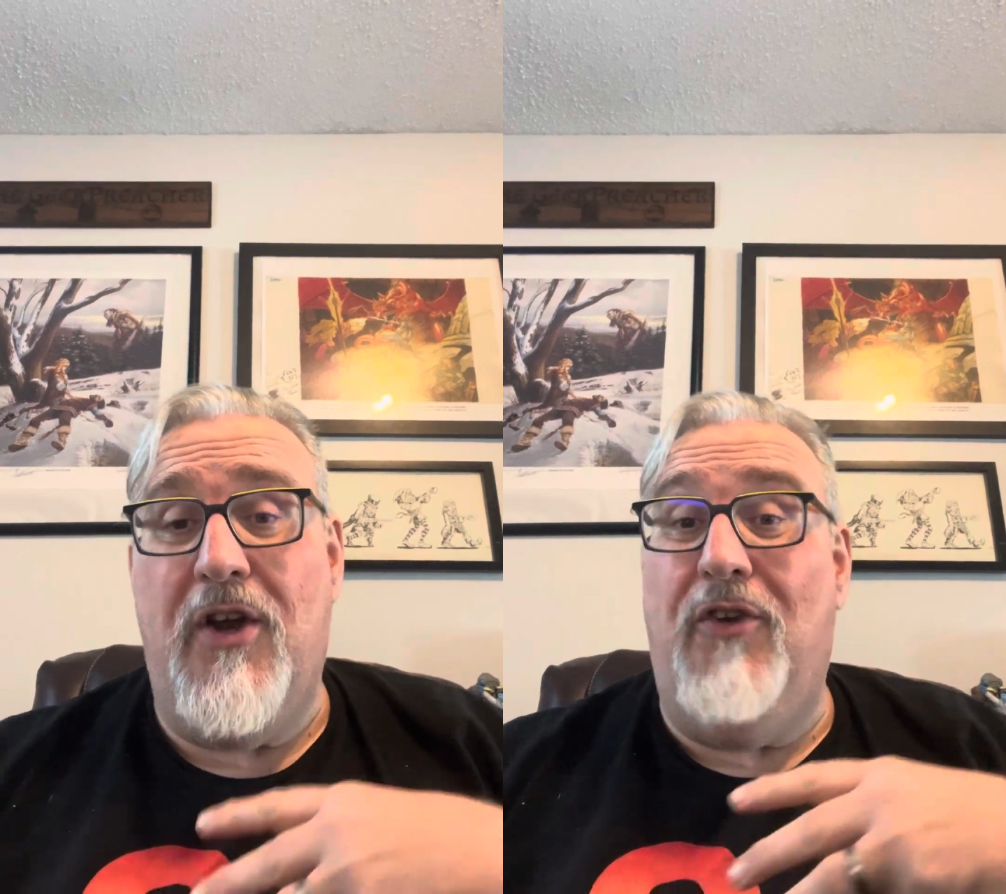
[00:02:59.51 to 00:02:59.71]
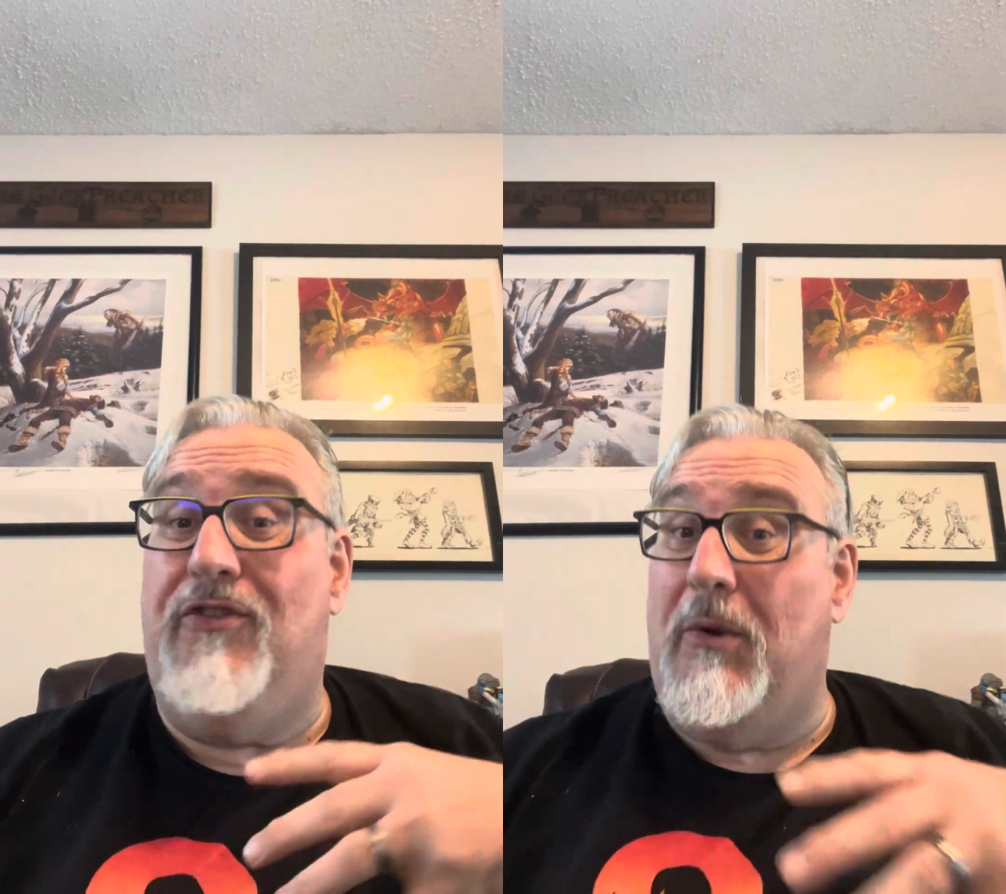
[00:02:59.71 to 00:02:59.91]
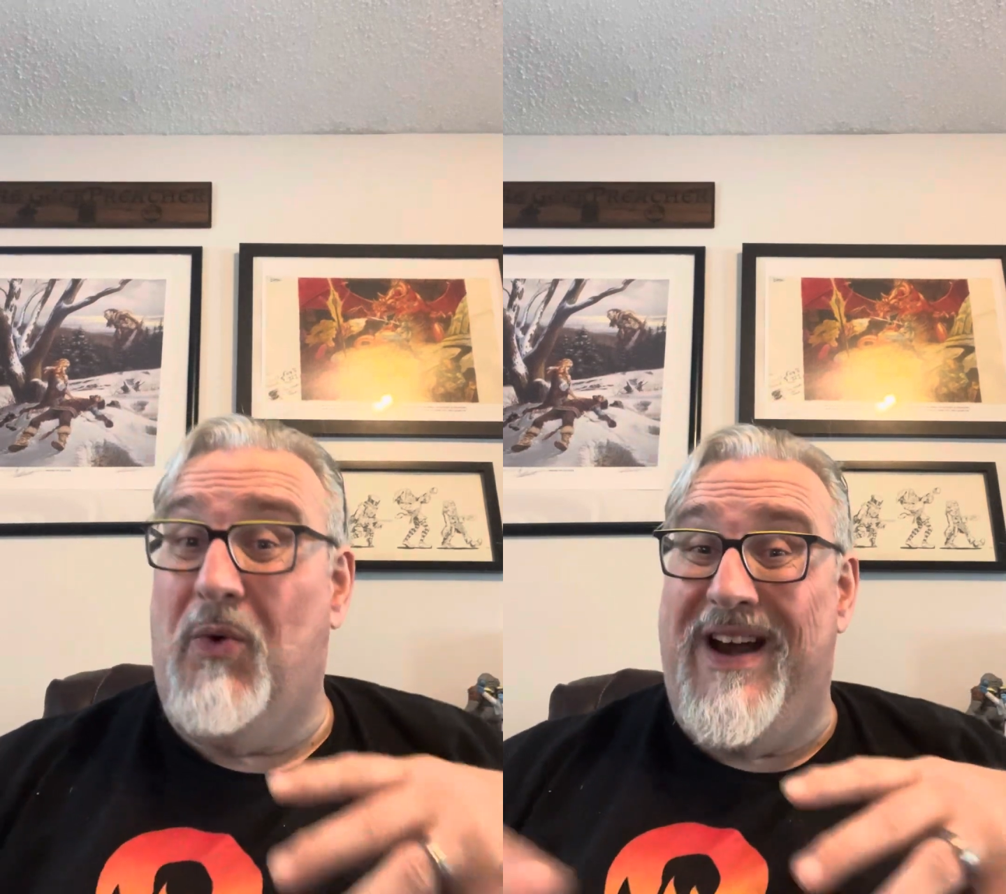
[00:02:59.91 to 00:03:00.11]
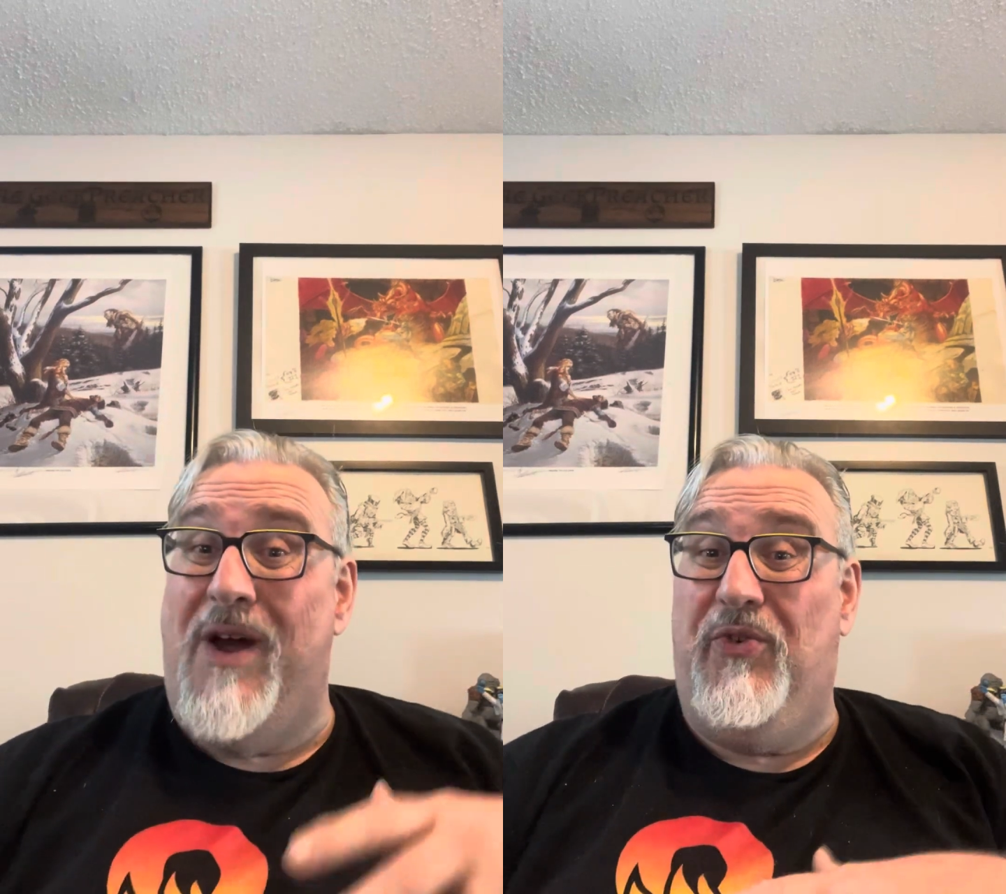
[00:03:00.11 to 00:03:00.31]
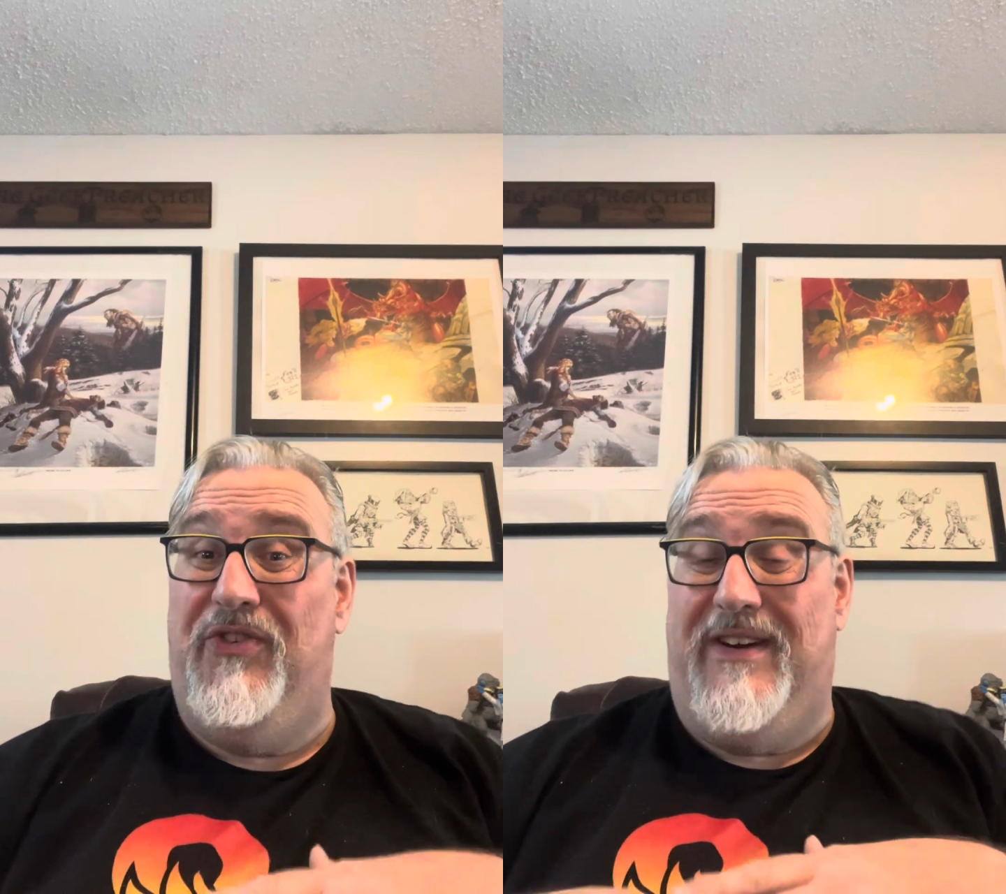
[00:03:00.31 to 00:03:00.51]
You see, when I
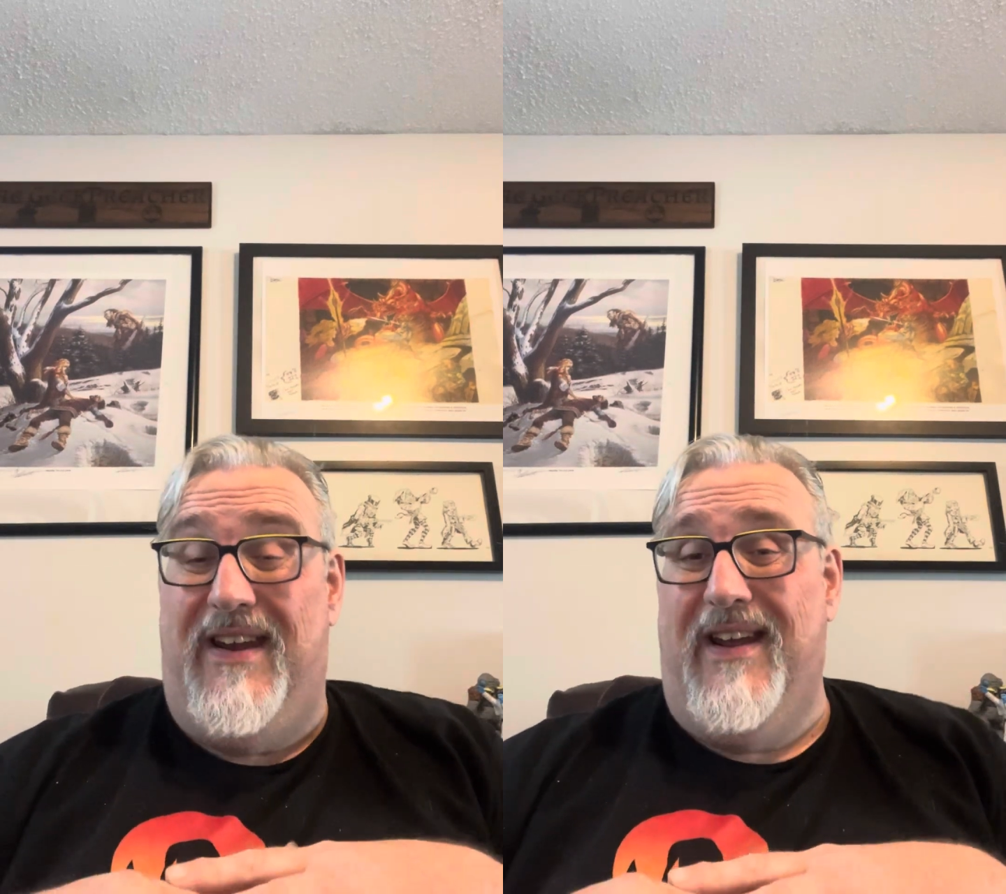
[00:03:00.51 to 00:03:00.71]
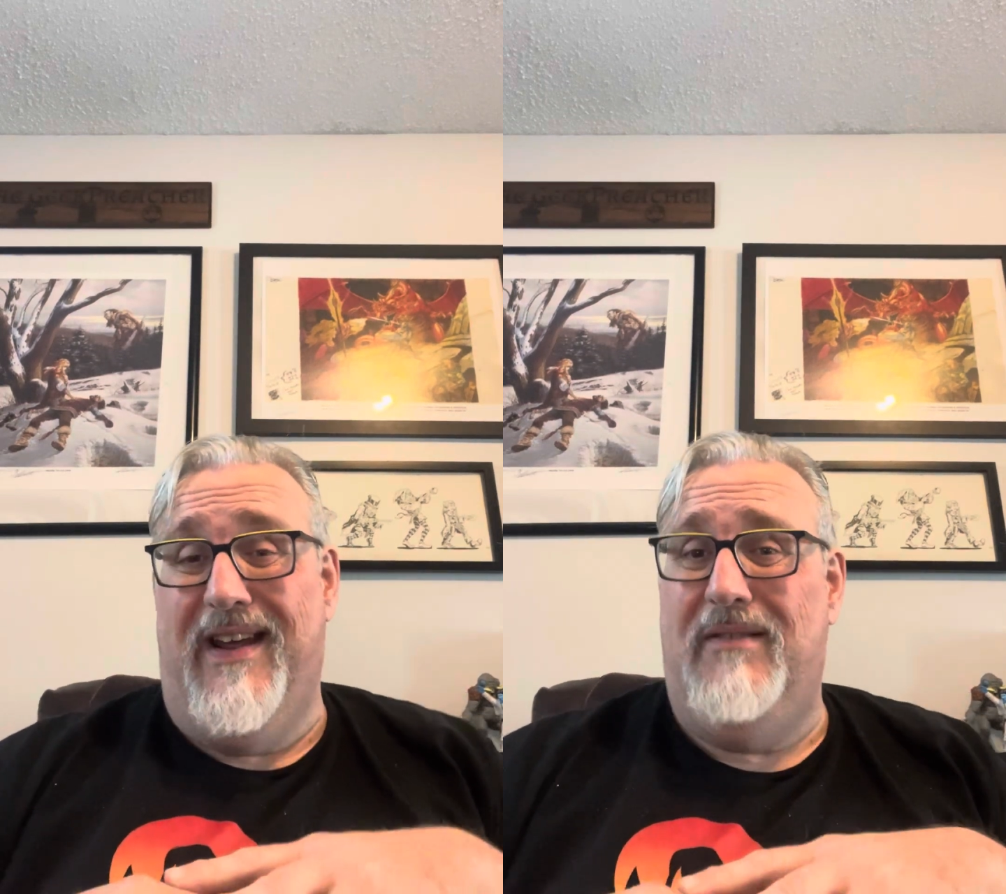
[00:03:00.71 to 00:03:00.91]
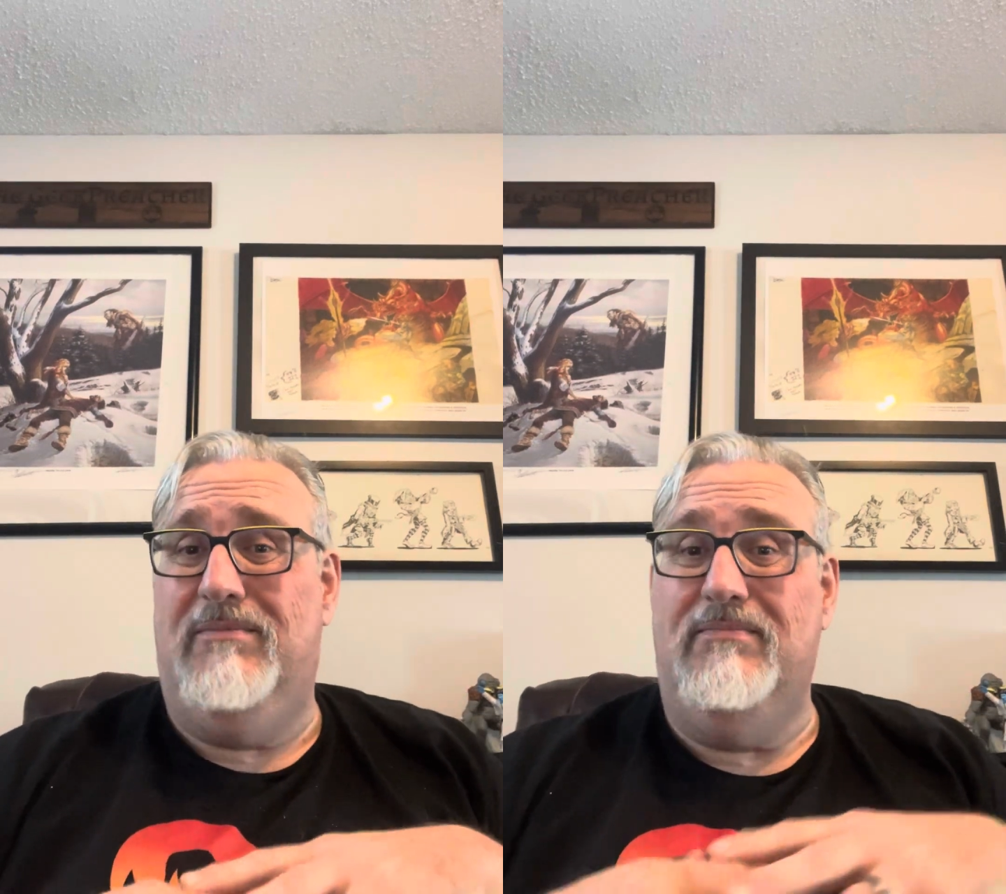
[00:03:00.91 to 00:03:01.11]
was a kid,